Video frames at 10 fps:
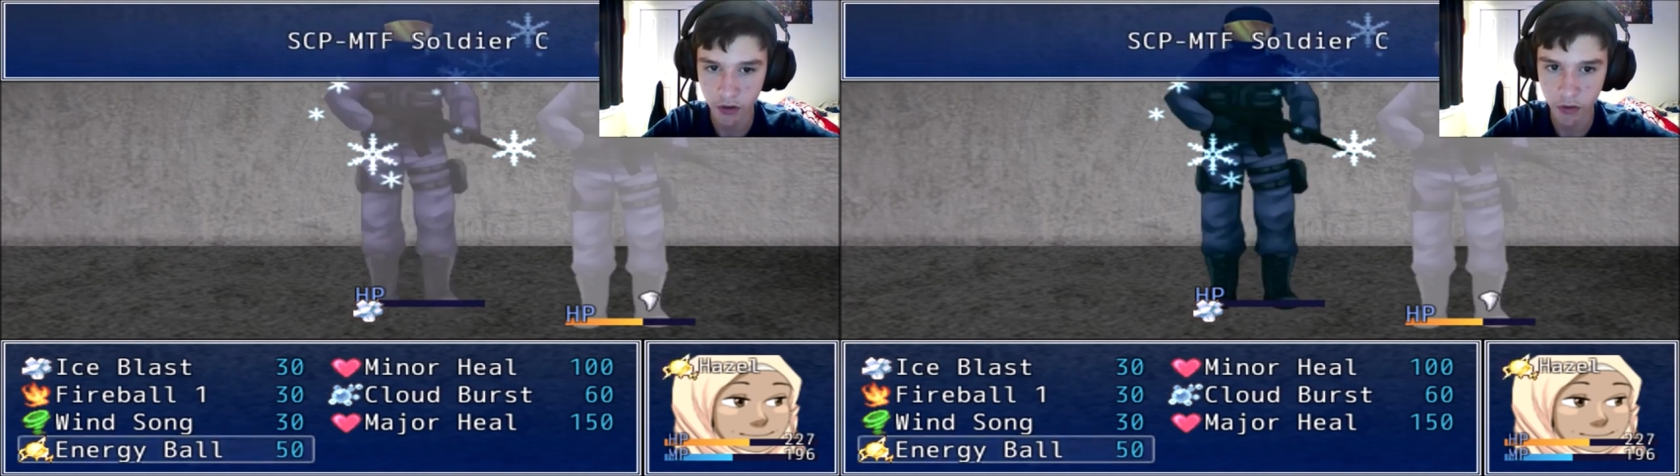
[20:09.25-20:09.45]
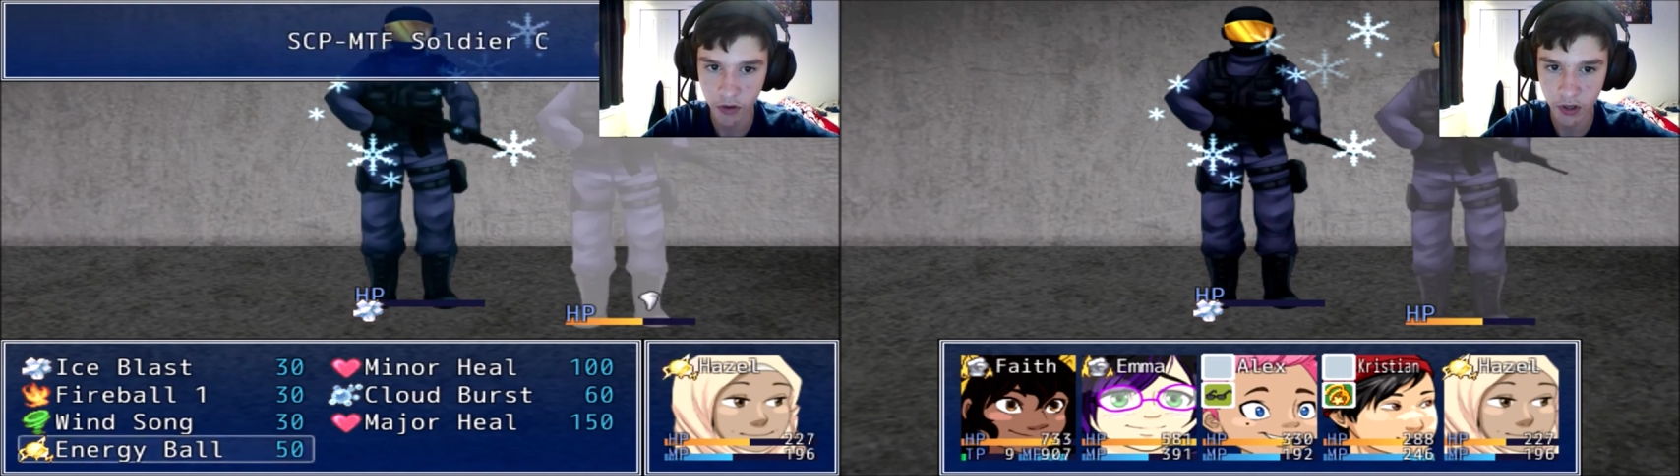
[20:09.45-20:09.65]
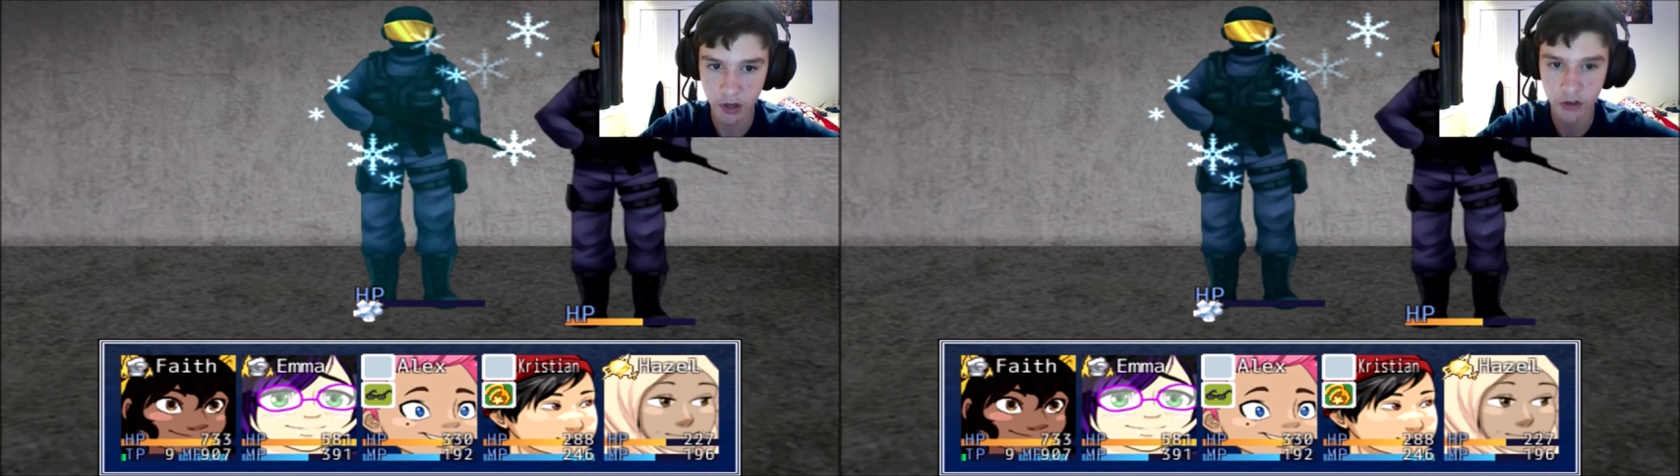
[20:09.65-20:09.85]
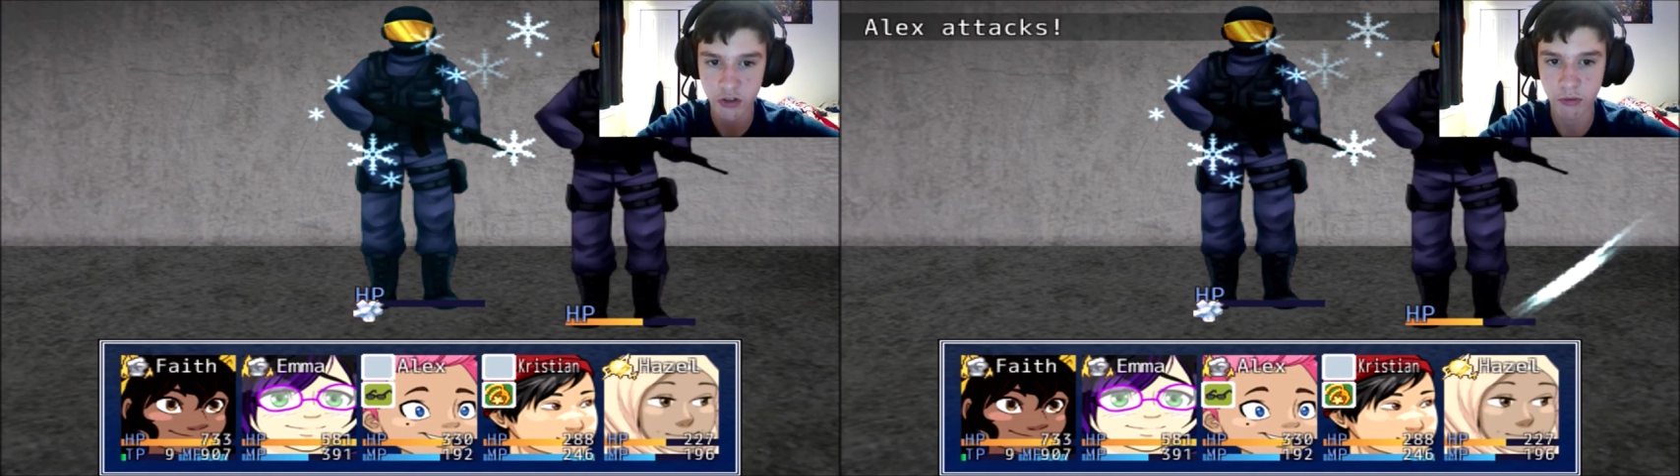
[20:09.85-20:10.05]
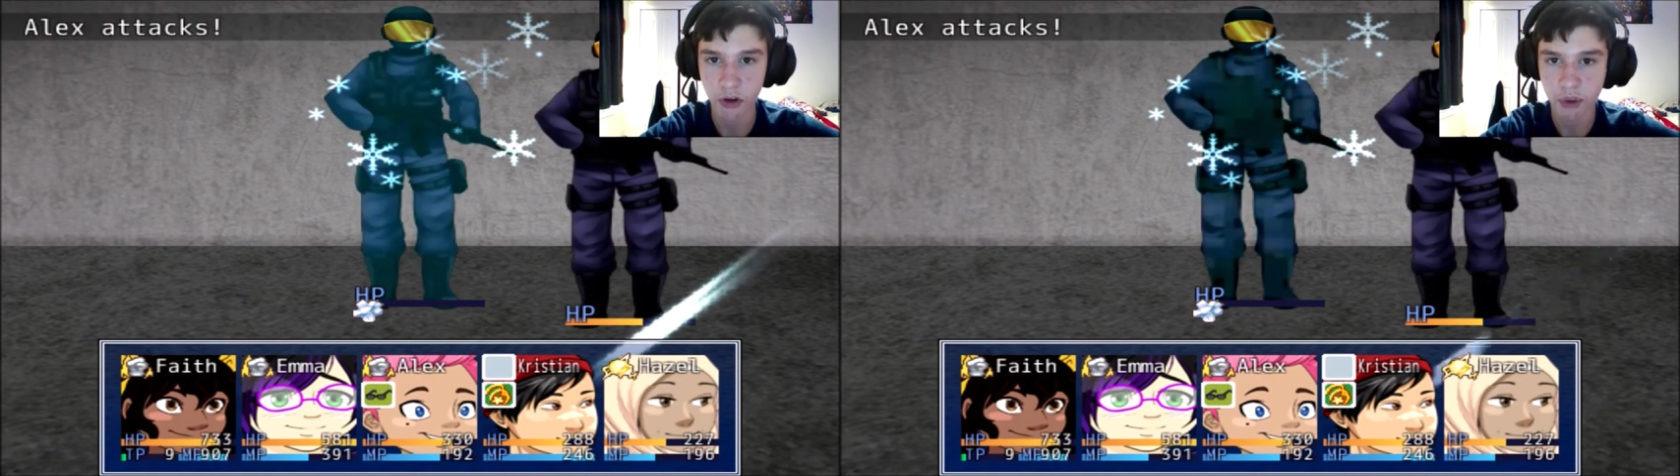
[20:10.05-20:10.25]
use an energy
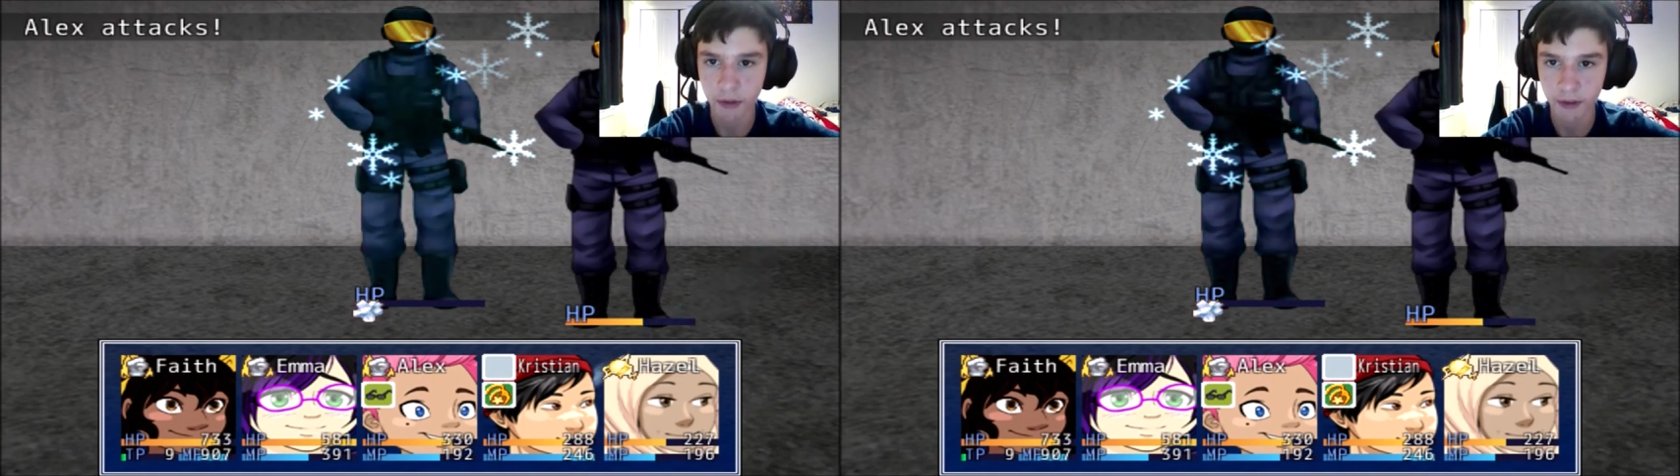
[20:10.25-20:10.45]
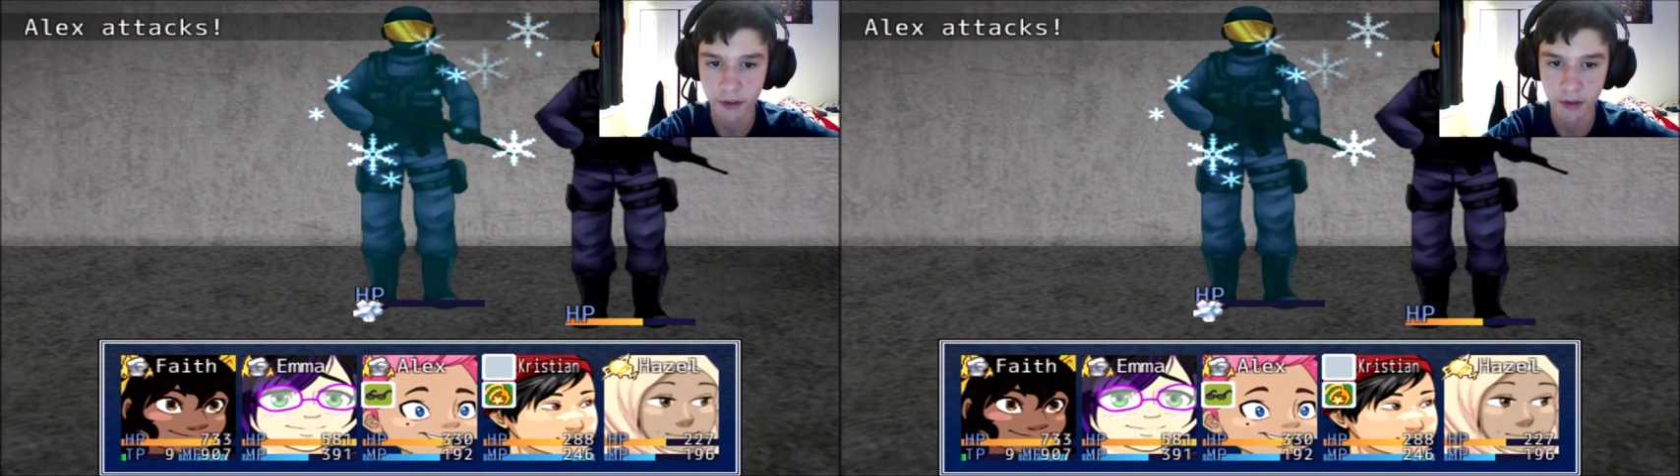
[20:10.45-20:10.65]
ball. Hey,